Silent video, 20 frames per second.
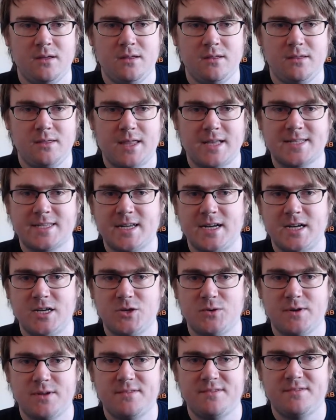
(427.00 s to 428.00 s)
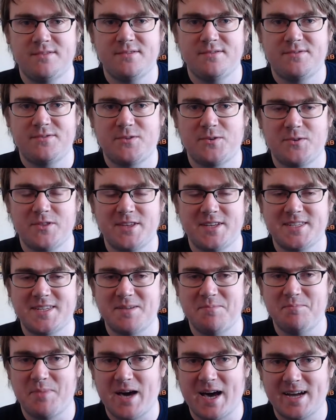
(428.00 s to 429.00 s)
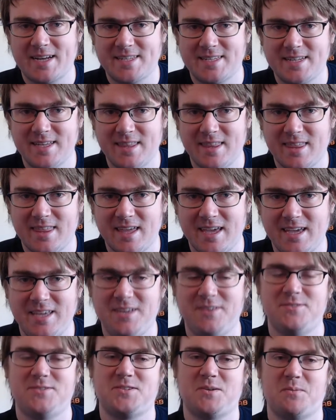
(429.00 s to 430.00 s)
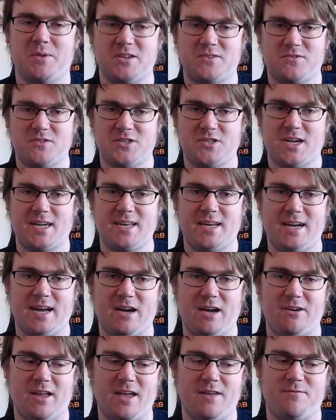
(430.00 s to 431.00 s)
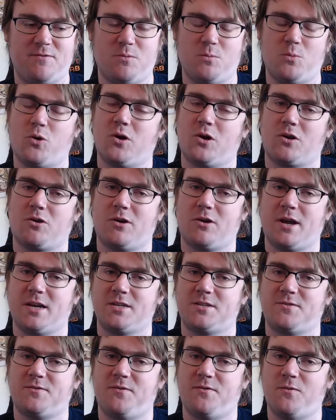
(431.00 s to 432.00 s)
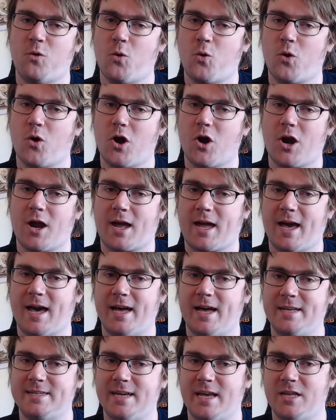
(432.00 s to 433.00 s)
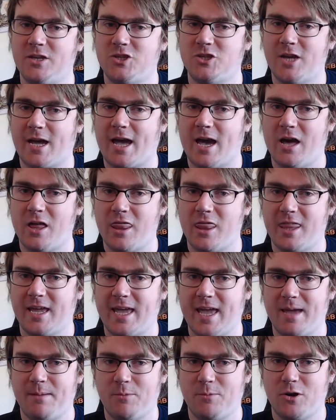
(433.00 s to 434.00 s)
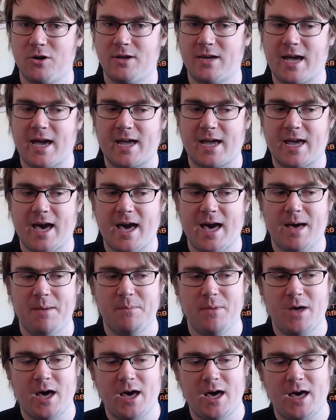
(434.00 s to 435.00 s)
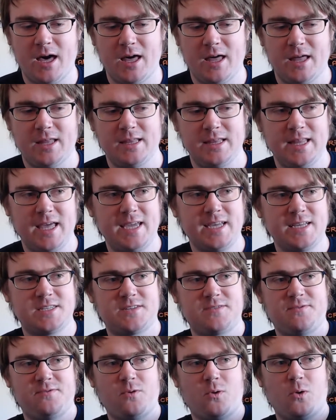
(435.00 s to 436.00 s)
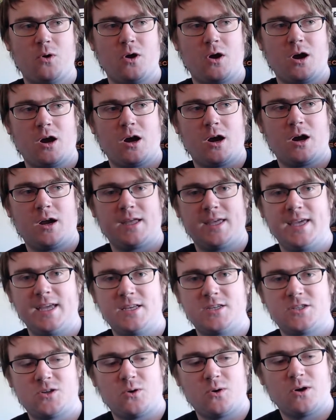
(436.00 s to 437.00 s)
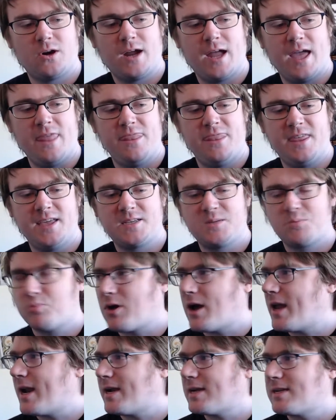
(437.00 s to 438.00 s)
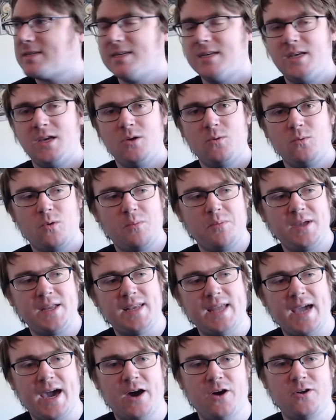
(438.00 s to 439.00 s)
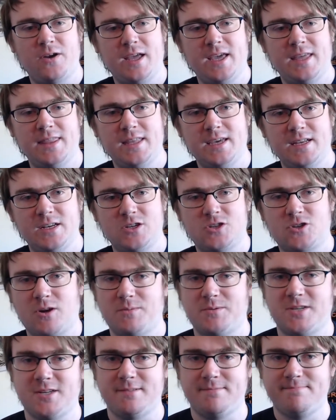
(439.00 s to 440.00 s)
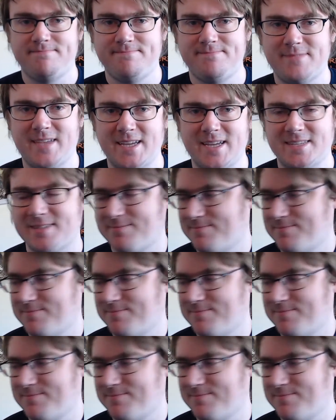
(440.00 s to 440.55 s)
That's going to do it for this unboxing. Thank you so much for checking it out. And for more Crash 4 content, check out thegamer.com. Uh, links for Geek Store and this product will be down in the description. Thanks.